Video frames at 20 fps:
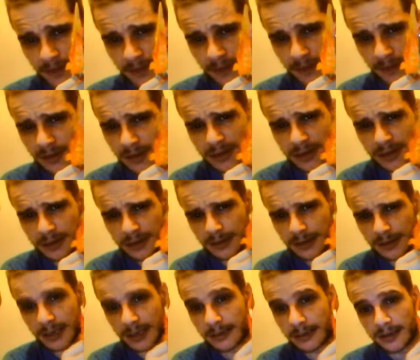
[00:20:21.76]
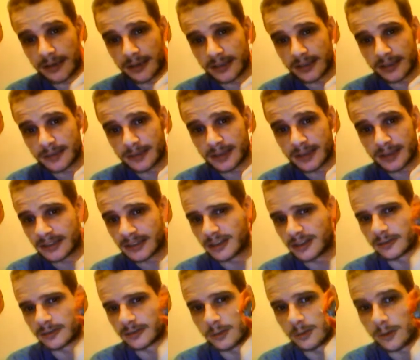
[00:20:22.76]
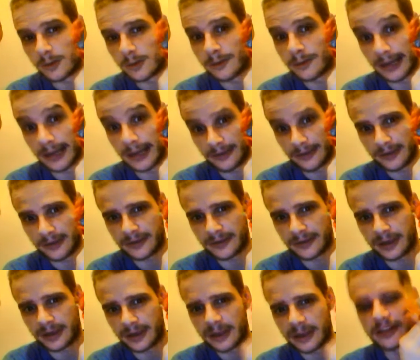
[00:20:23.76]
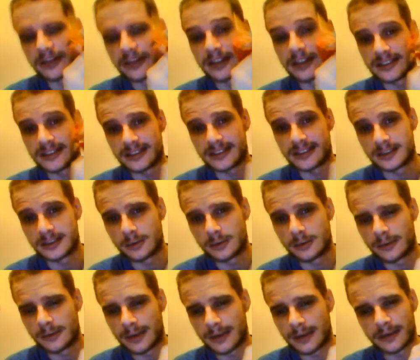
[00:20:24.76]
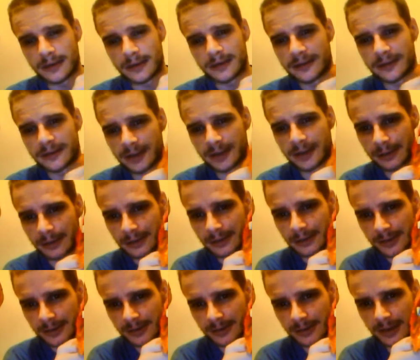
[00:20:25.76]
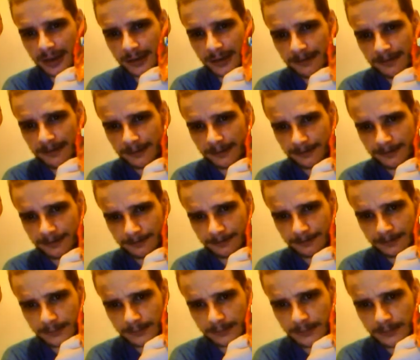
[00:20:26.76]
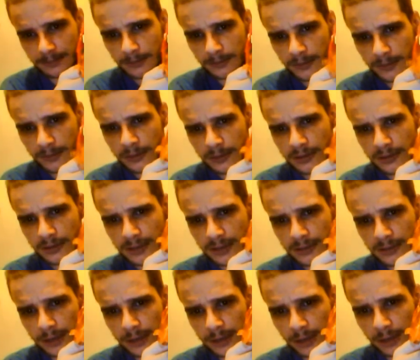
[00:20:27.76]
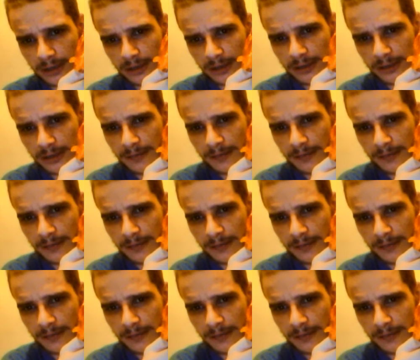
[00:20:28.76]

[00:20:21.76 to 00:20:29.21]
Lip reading: I'm not going to complain about this because it cost me £1.50. This is the £1.50 Optimus Prime. Touching his bollocks.